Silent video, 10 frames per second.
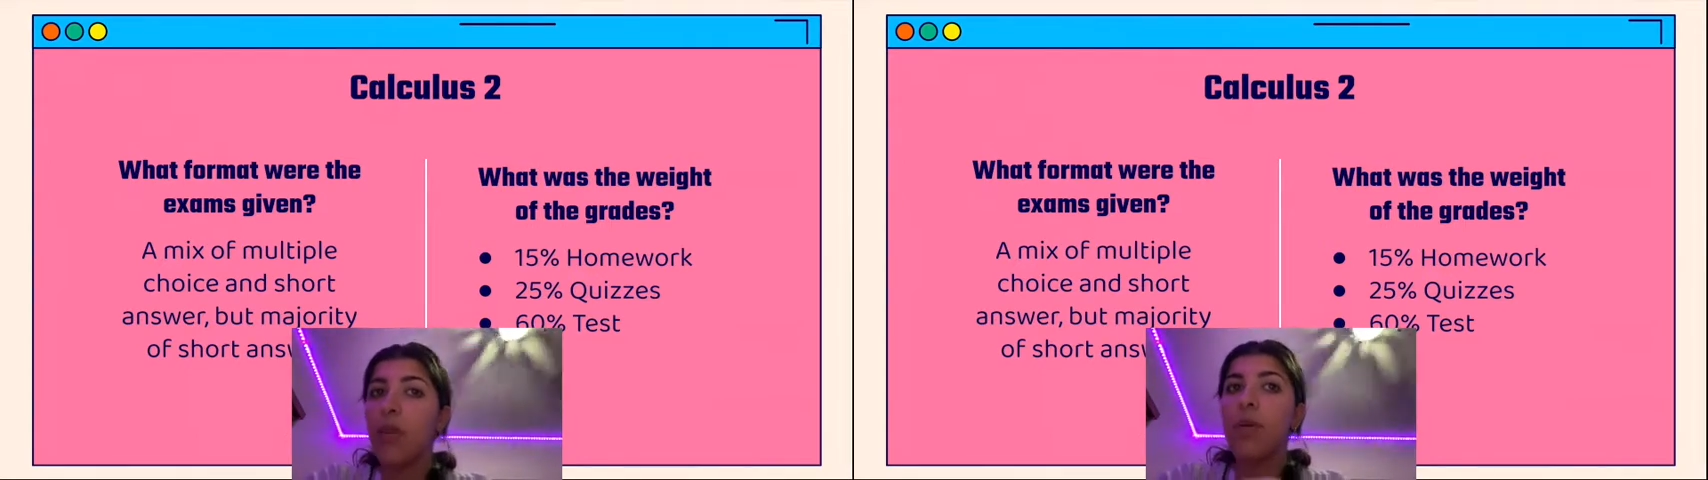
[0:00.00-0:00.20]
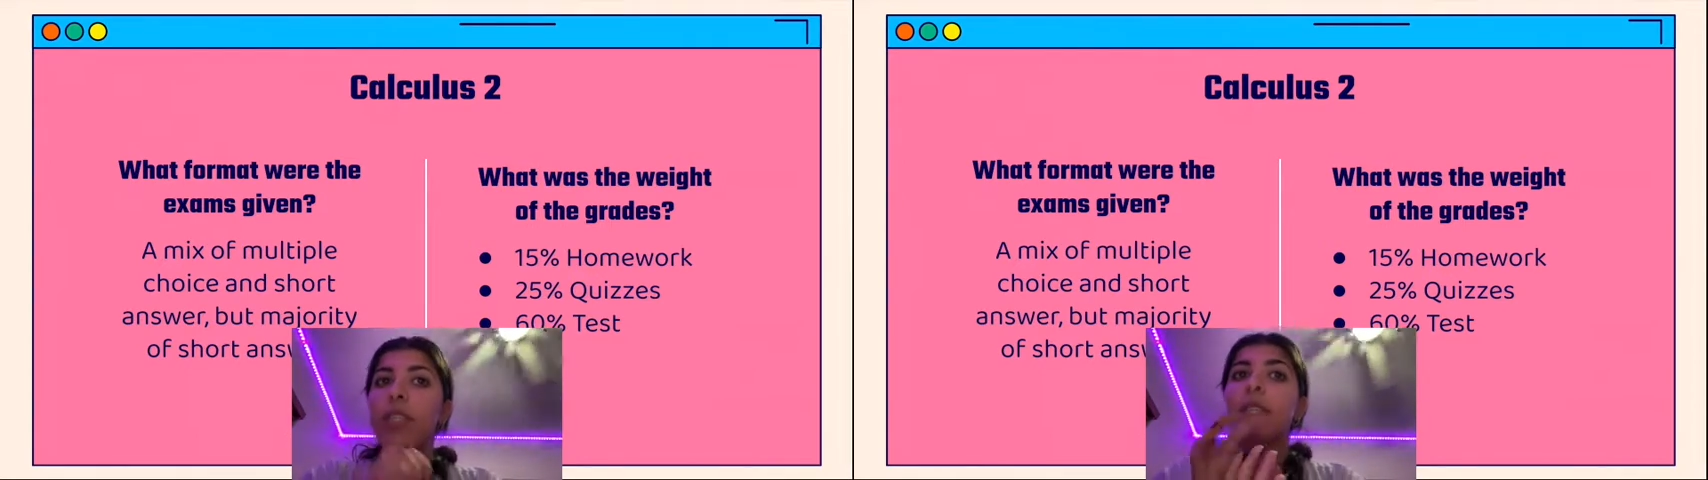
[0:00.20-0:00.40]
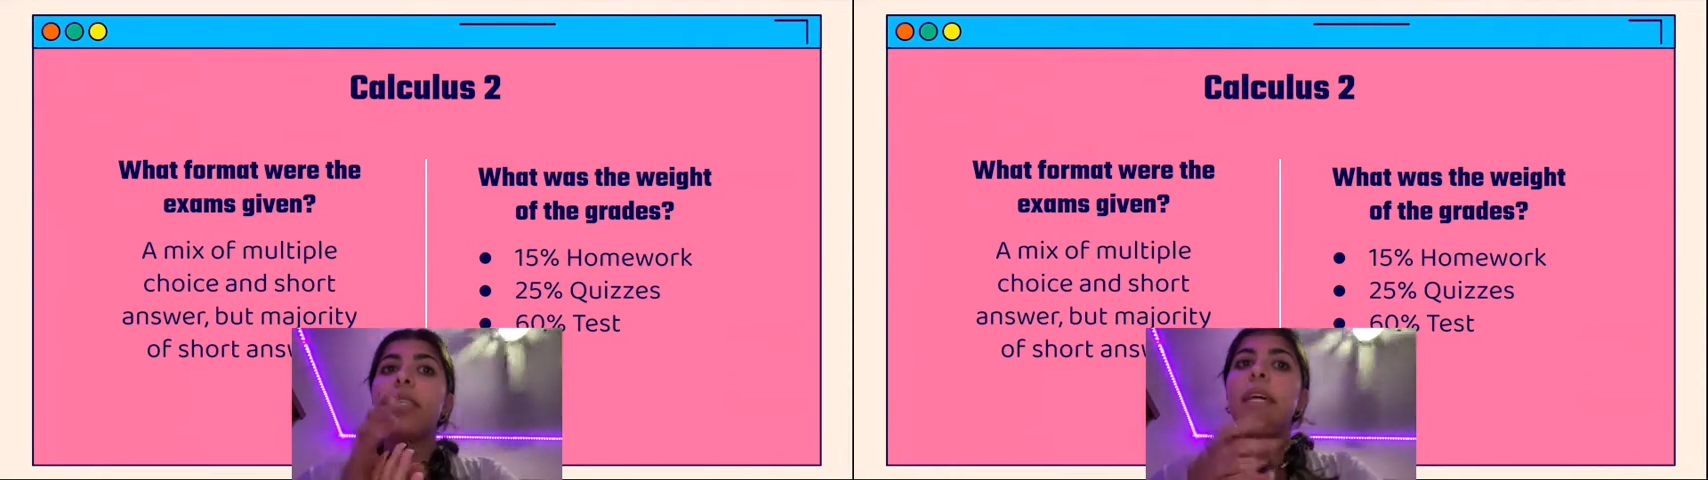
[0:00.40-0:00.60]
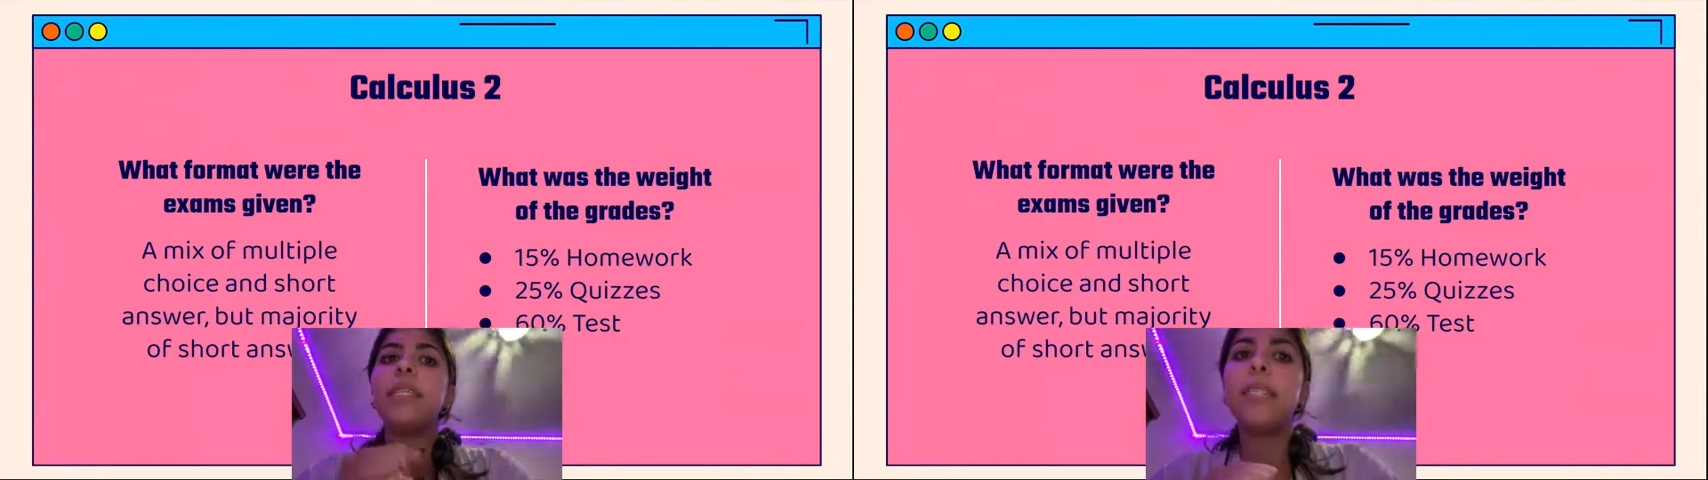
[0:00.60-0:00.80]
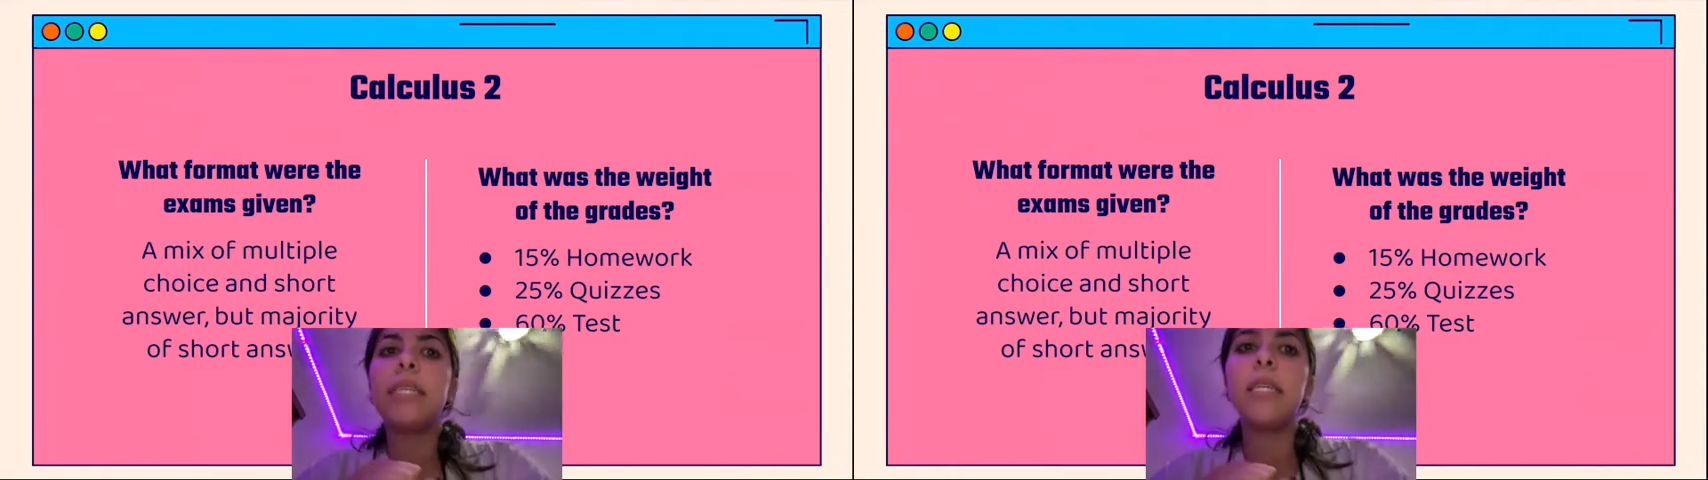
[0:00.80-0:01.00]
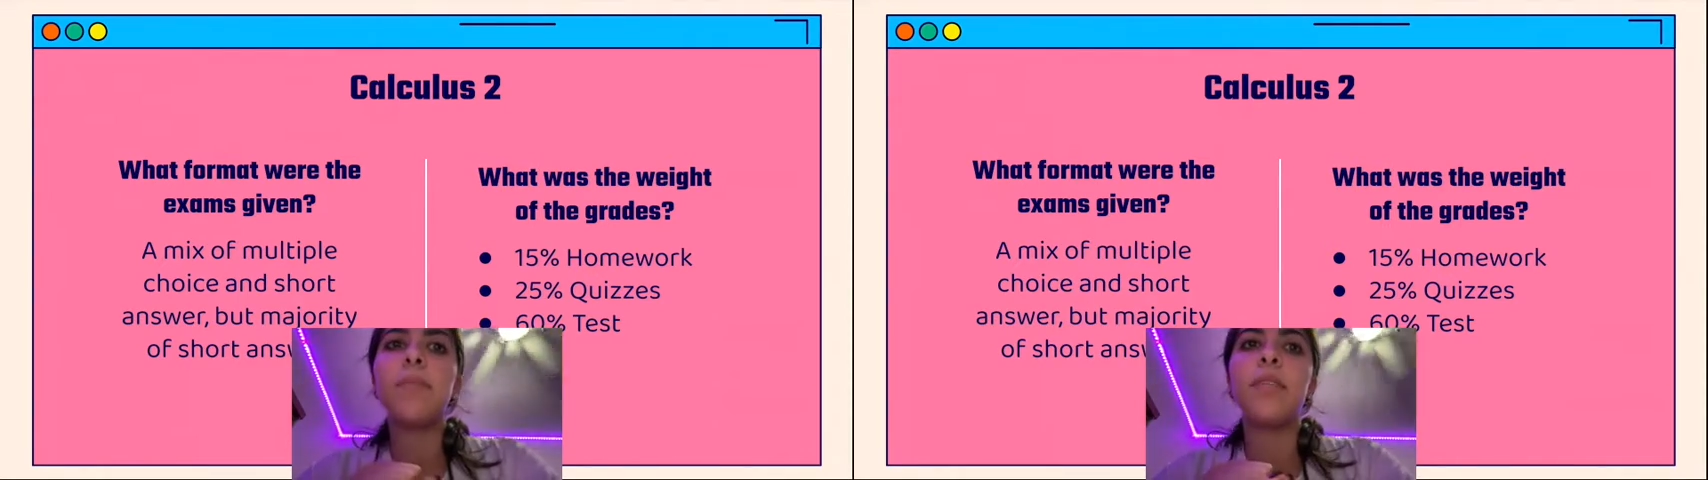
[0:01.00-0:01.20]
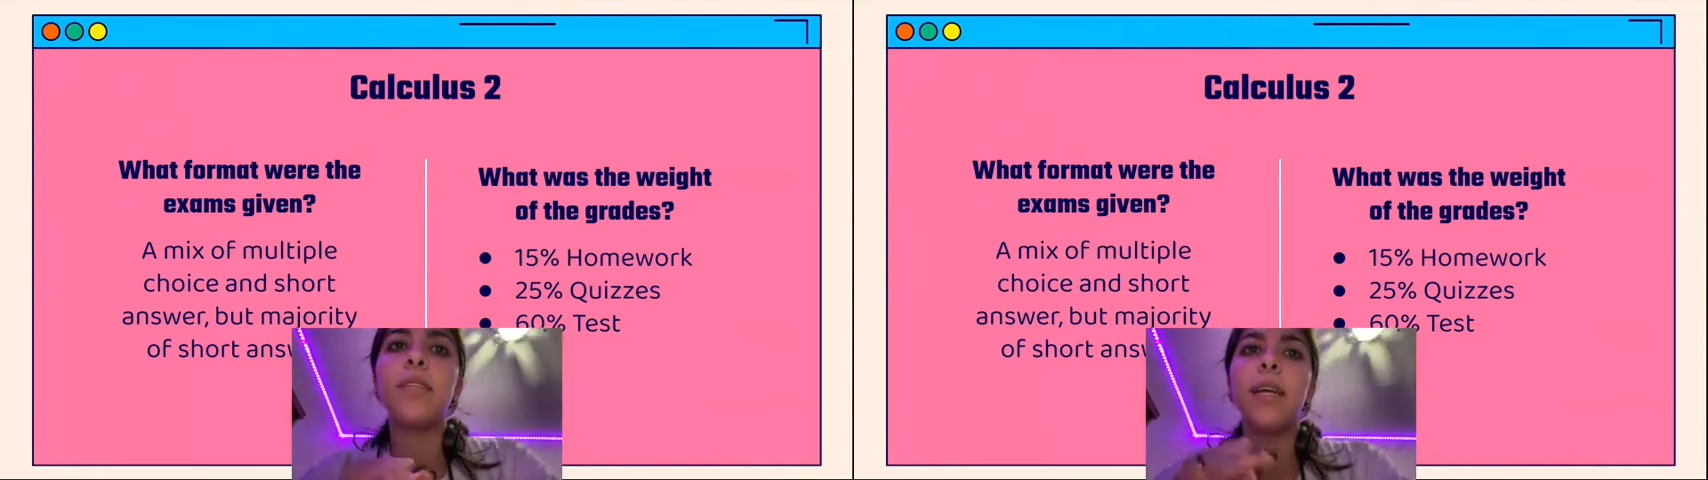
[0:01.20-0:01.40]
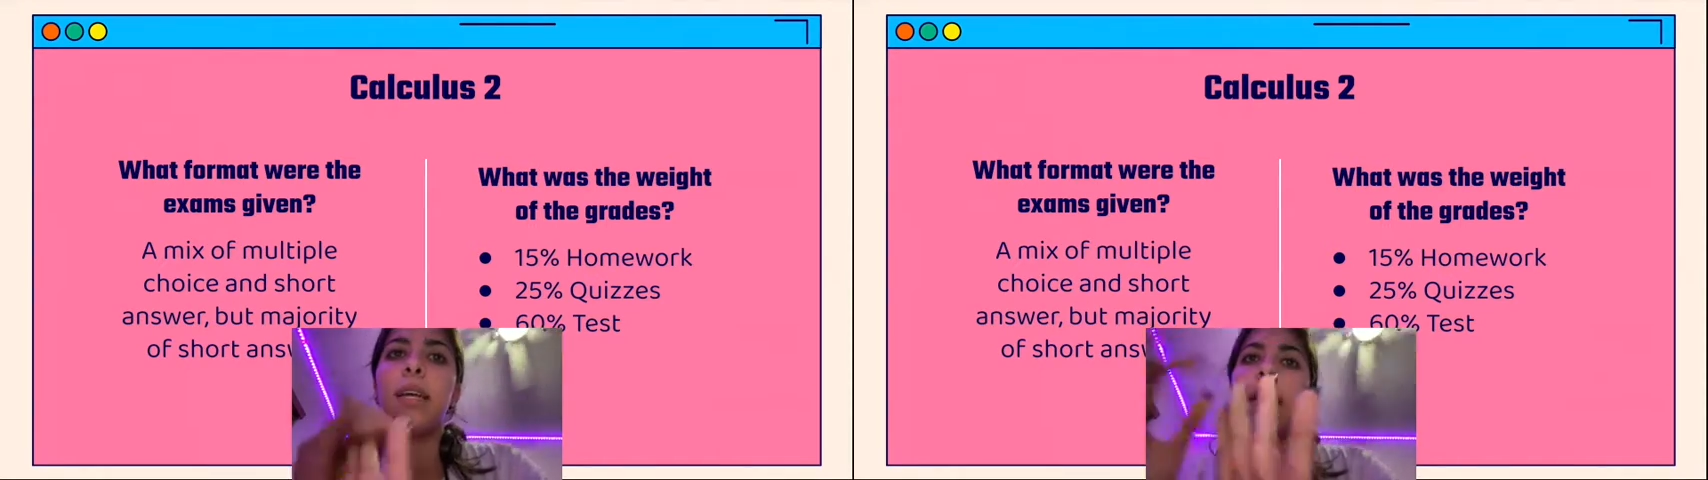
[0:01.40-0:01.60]
quizzes, and
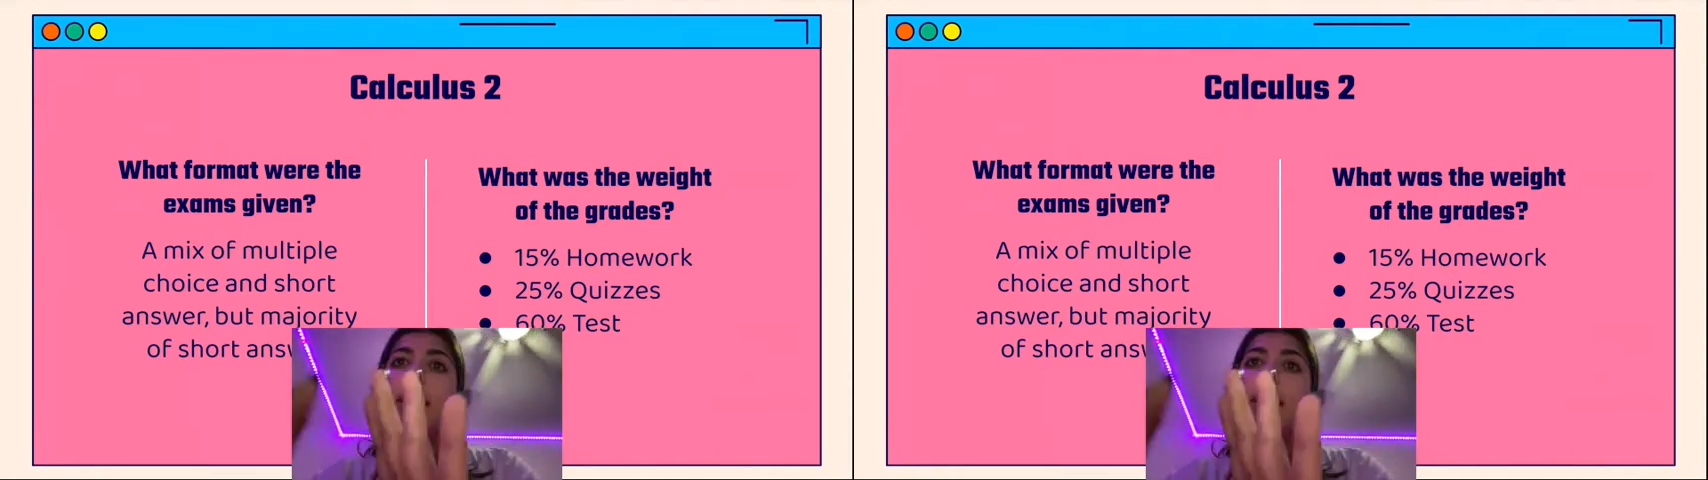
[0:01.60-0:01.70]
60%